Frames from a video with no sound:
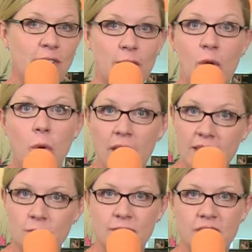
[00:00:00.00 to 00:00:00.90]
find
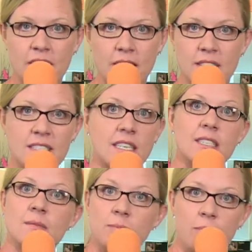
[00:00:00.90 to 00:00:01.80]
recordings. We've done
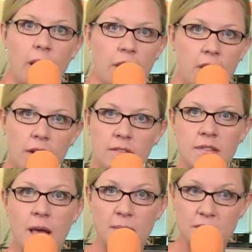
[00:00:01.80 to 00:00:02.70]
six prior
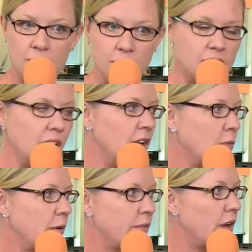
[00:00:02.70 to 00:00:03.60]
episodes
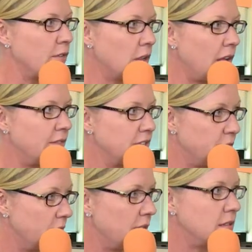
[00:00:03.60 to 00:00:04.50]
where we've covered a lot of
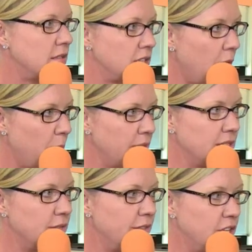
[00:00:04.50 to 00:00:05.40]
different
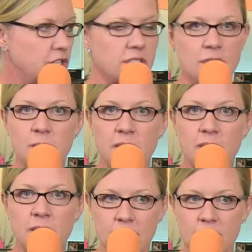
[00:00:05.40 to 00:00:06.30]
topics and features in
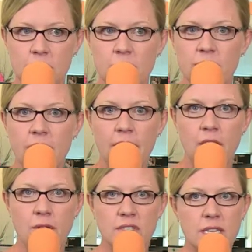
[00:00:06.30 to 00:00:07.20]
SpiceWorks 6, so you can find
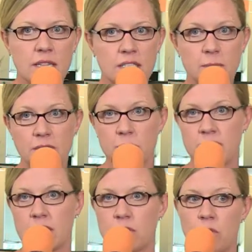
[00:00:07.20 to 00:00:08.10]
those in the
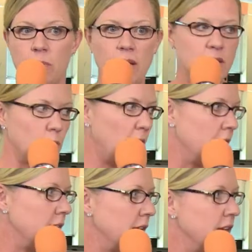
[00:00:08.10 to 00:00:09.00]
SpiceWorks 6 group as
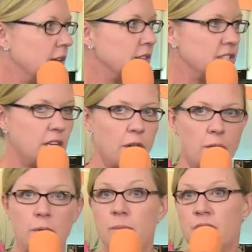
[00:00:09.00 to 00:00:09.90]
well.
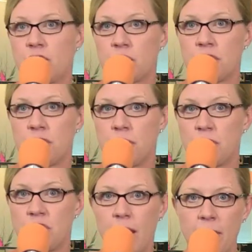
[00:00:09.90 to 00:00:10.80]
So be sure to
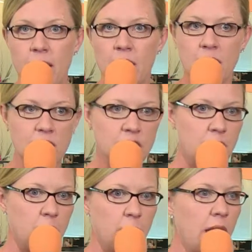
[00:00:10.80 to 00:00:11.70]
chime in and let us
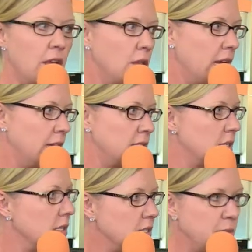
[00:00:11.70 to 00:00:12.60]
know how you
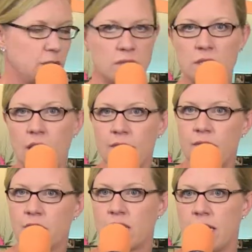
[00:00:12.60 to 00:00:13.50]
liked SpiceWorks Live,
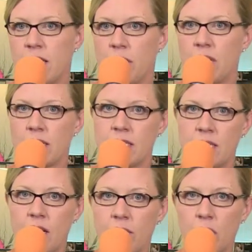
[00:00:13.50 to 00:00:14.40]
if there's anything you'd like to
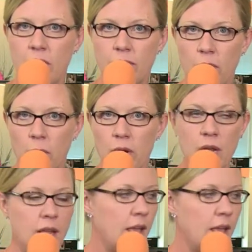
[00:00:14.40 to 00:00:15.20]
see covered going forward,